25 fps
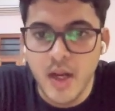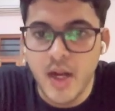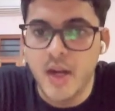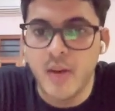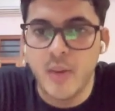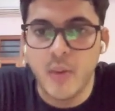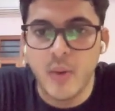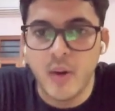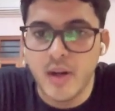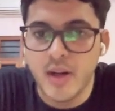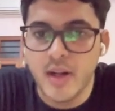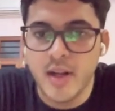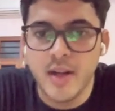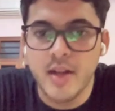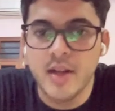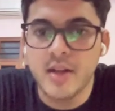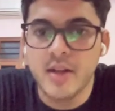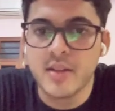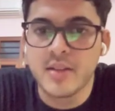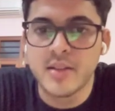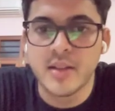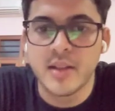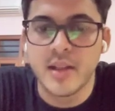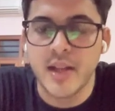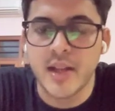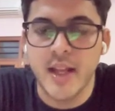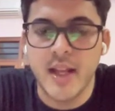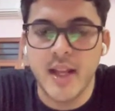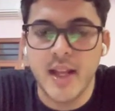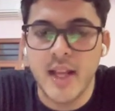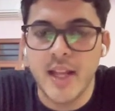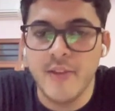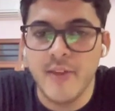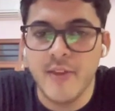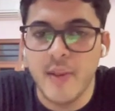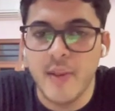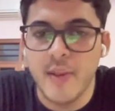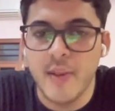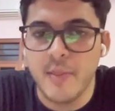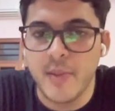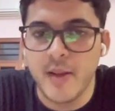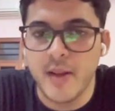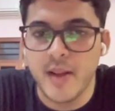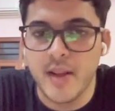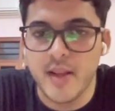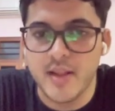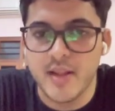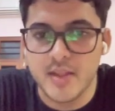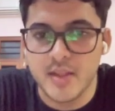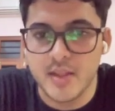and what are its real life
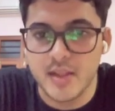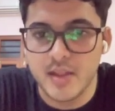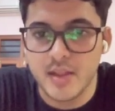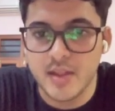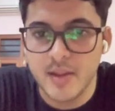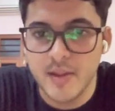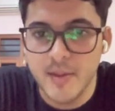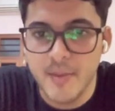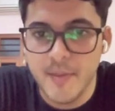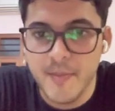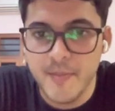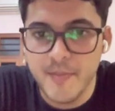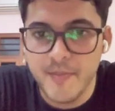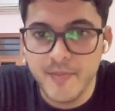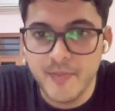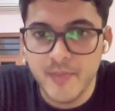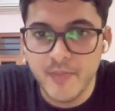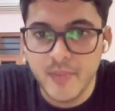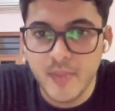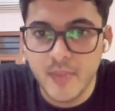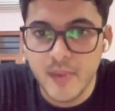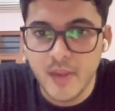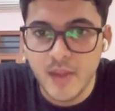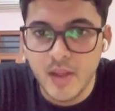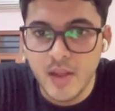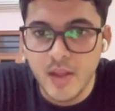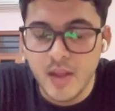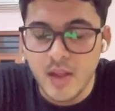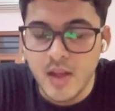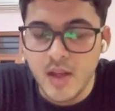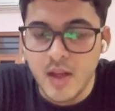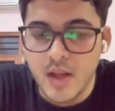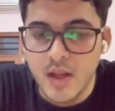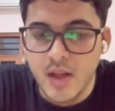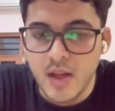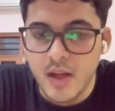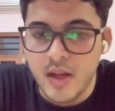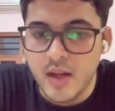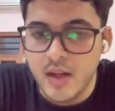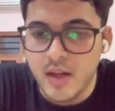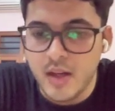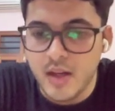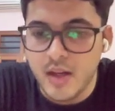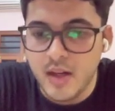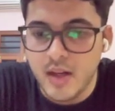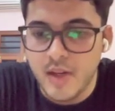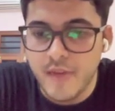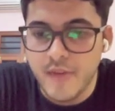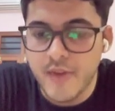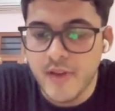application.
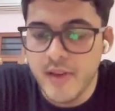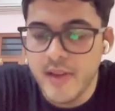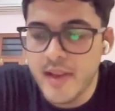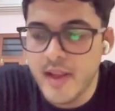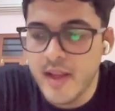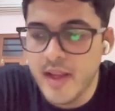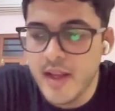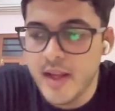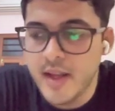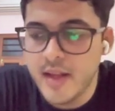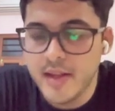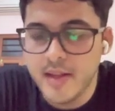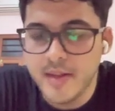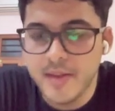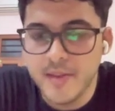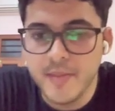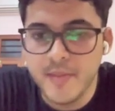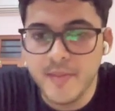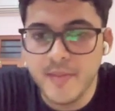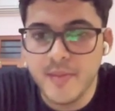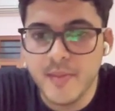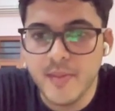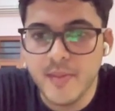After that,